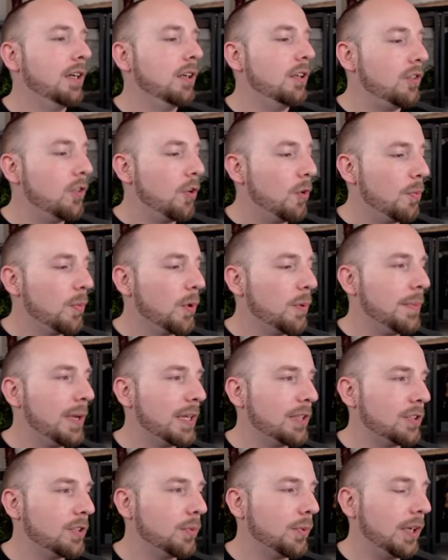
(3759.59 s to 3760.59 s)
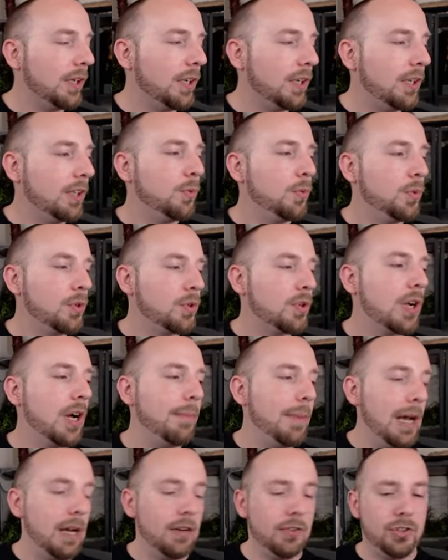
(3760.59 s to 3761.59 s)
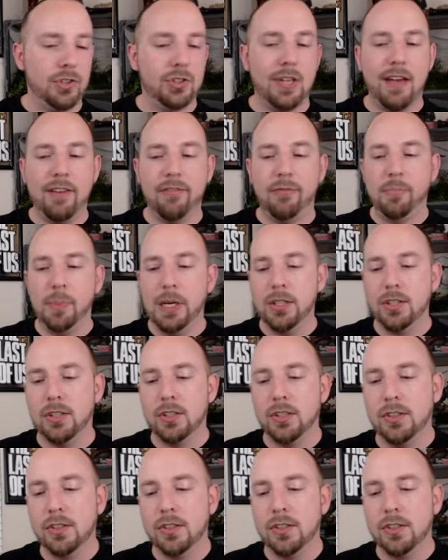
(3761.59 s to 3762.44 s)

No more messing with it. It will come out. Just have patience.